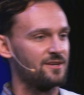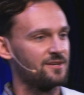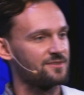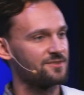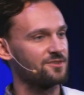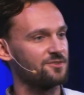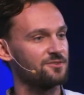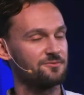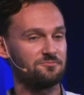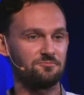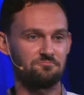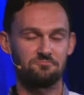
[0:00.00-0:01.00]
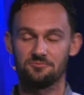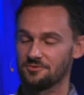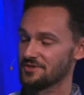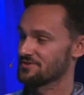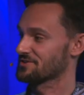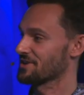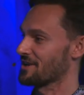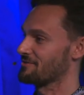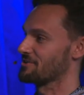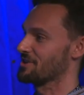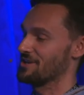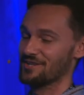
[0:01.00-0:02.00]
So this is kind of
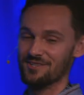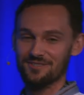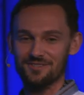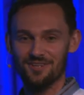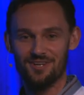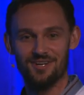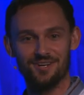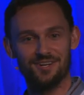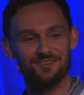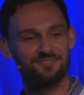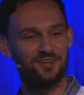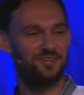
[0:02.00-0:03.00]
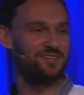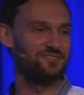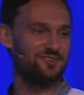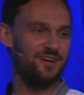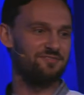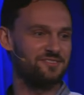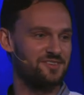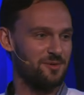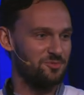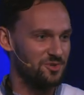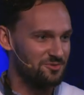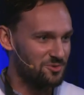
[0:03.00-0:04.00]
a very contrived
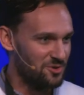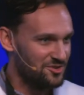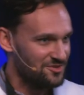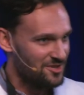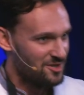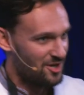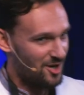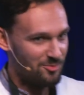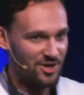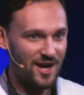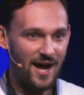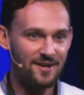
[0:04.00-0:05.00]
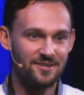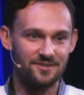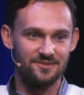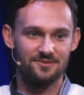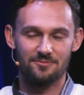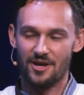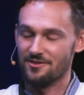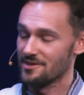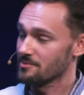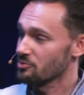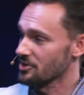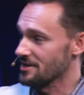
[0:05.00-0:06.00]
example, of course, but adding is, I
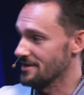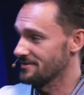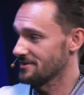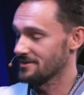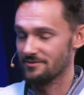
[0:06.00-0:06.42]
think, pretty easy.